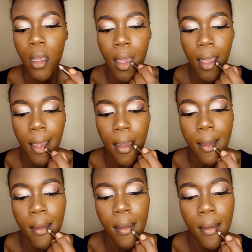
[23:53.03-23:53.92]
because if
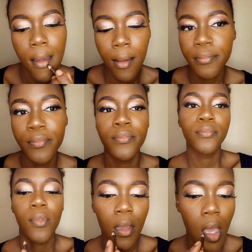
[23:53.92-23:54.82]
you're going to use
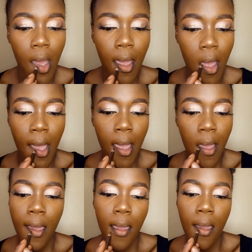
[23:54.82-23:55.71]
lip